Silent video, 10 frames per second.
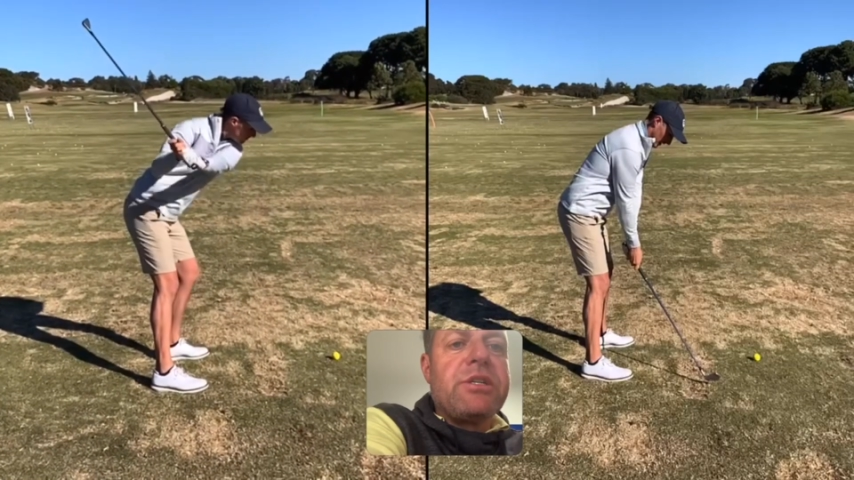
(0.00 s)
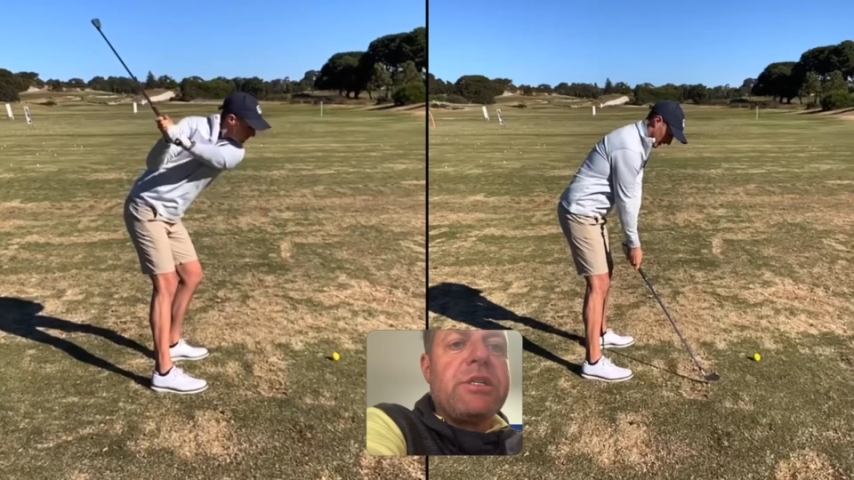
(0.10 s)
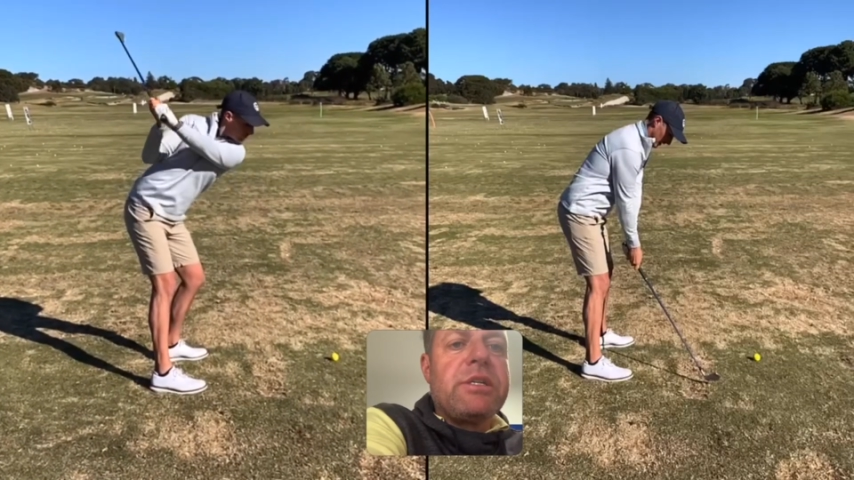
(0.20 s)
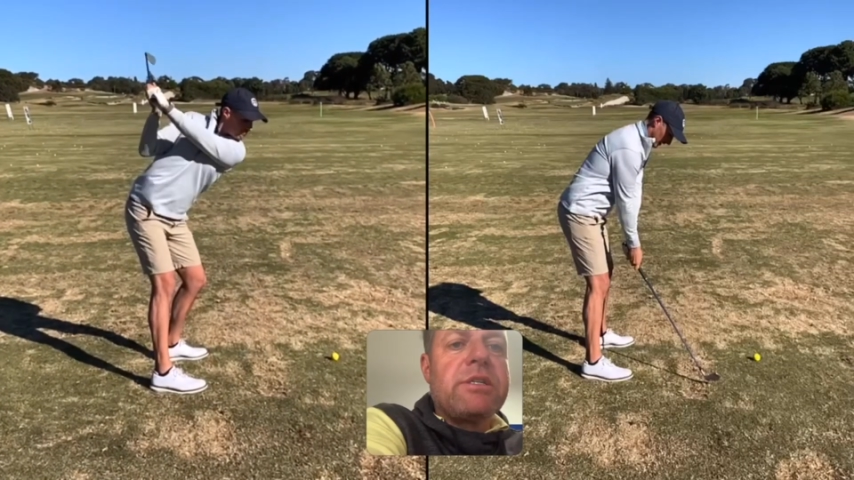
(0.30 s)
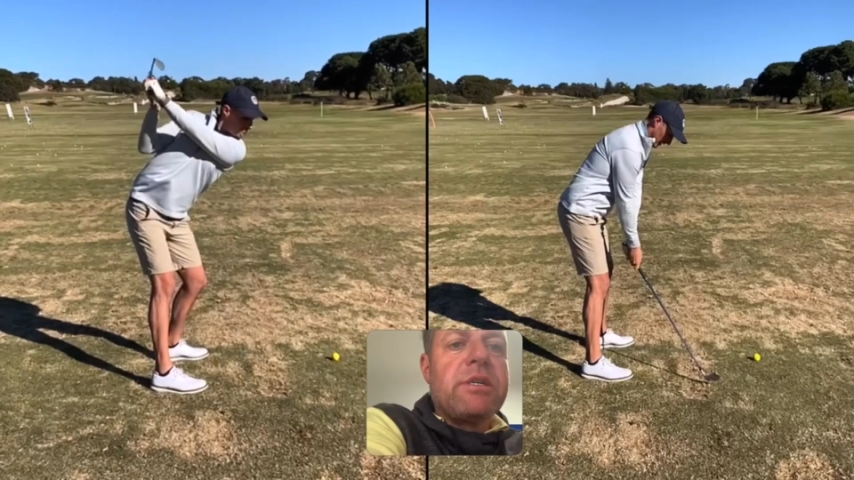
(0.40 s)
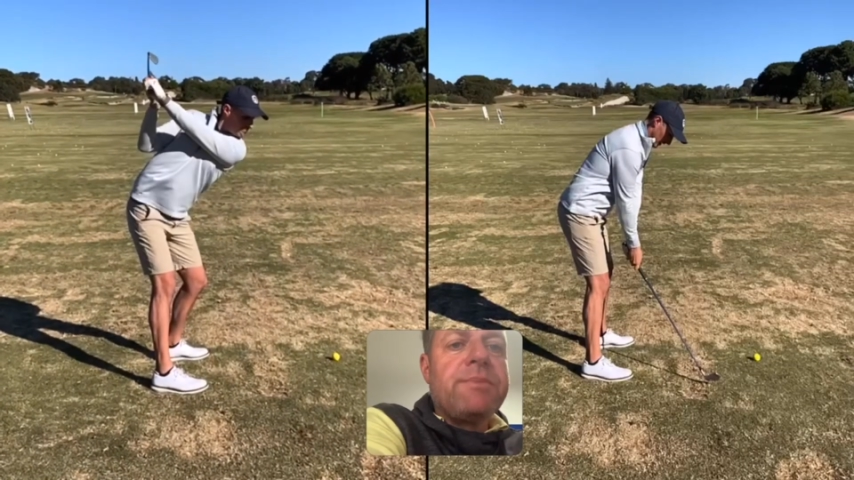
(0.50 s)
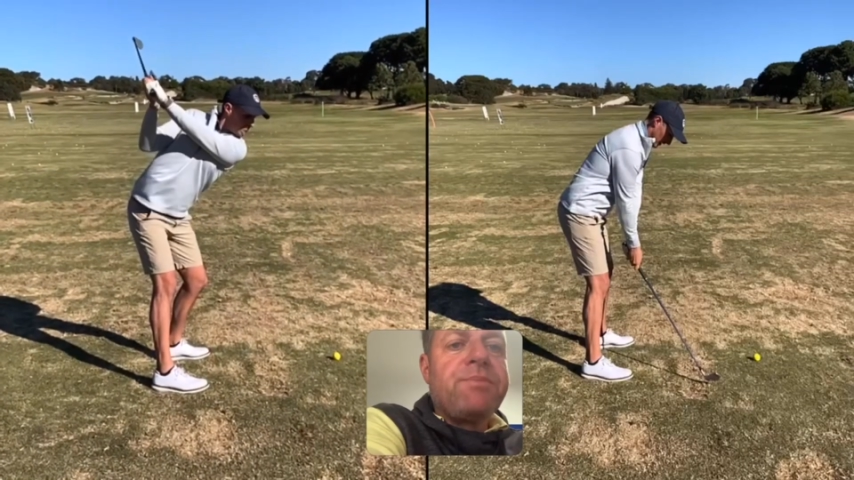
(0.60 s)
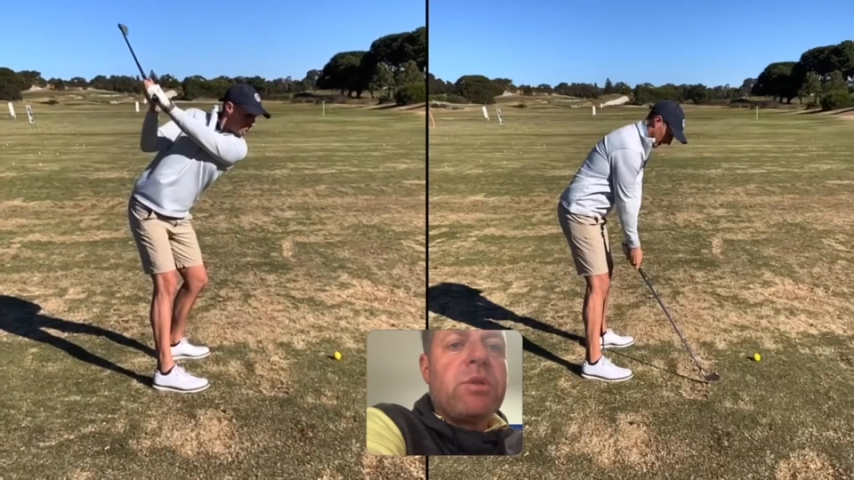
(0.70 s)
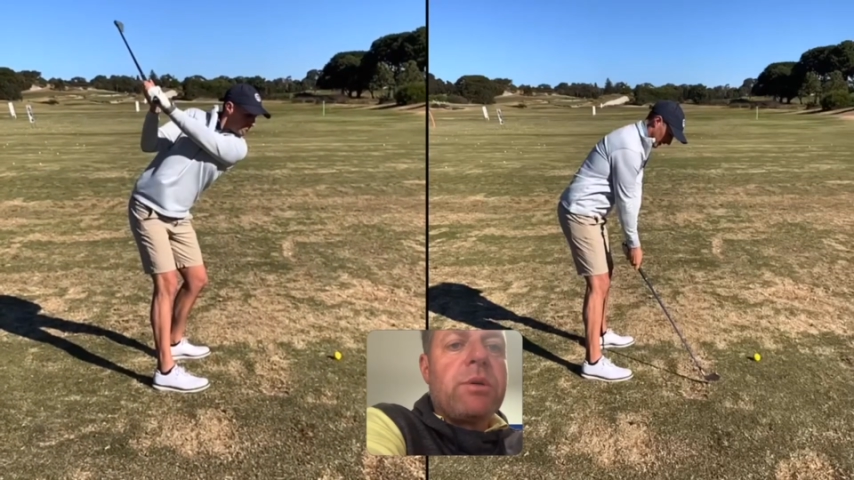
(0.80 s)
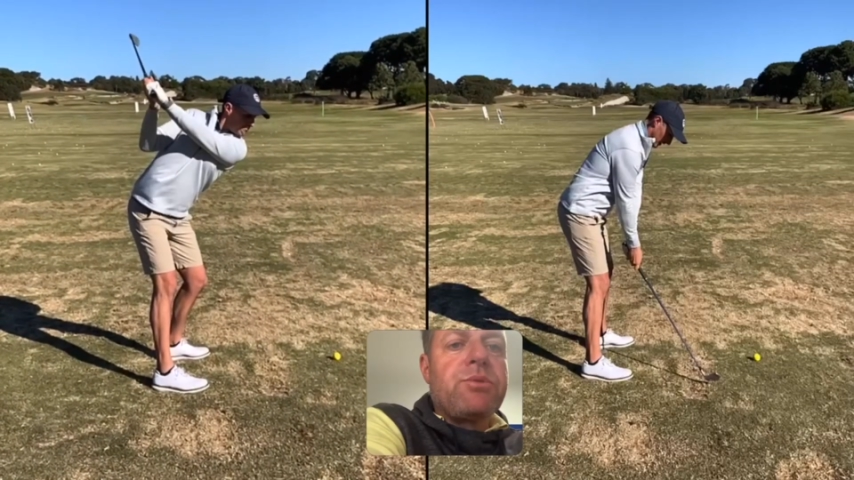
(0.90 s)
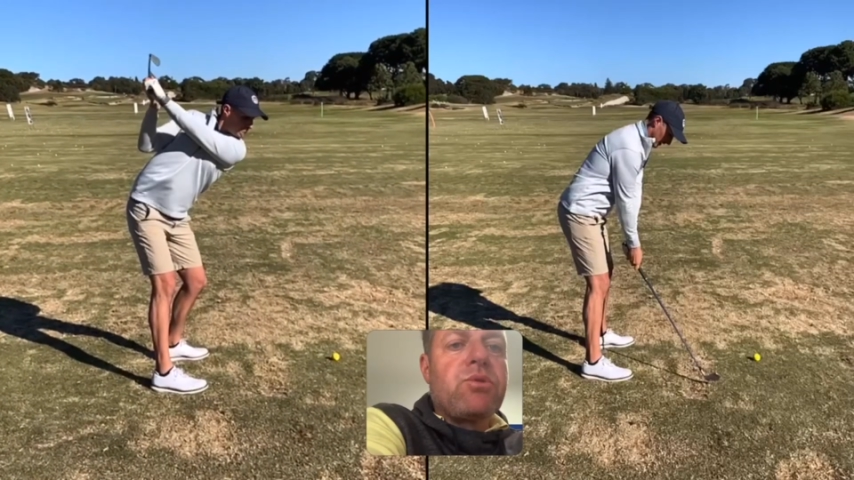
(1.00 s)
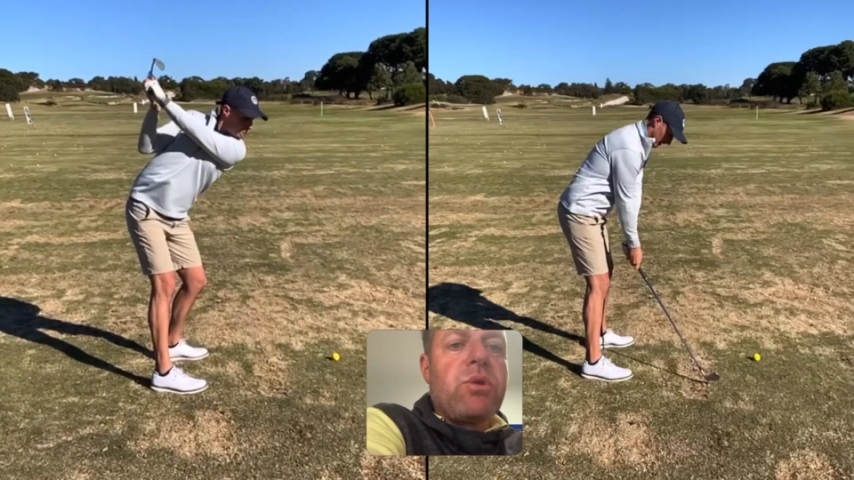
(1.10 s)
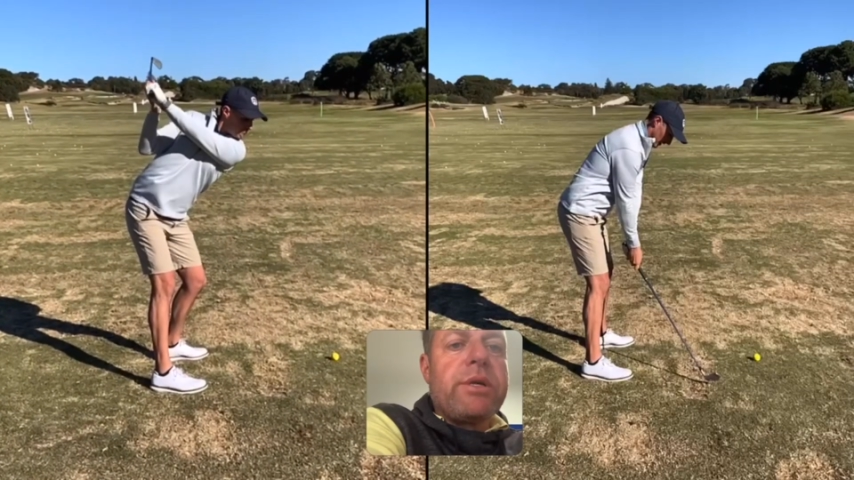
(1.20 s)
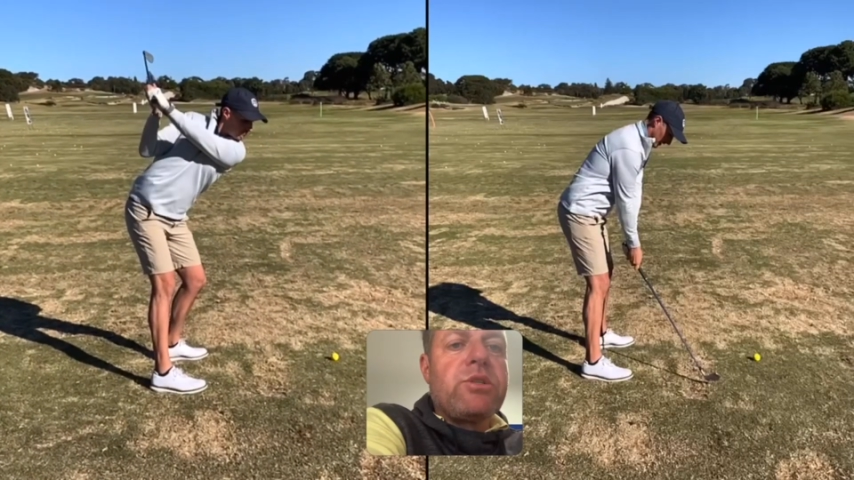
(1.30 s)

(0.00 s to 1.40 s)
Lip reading: He says, I'm trying